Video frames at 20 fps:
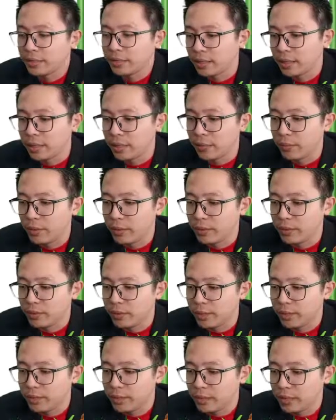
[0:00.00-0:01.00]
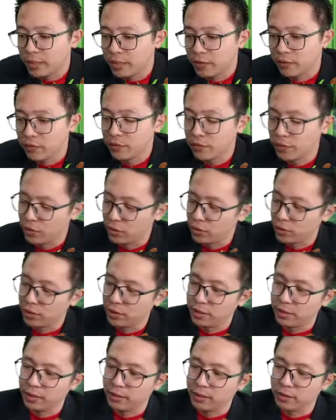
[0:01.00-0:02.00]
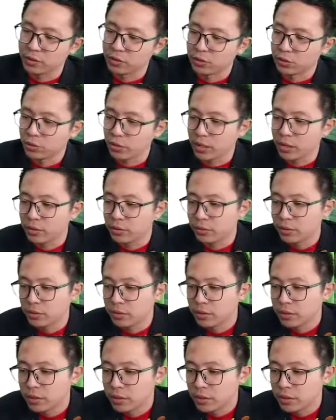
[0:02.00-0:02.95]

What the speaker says: What do I get for square root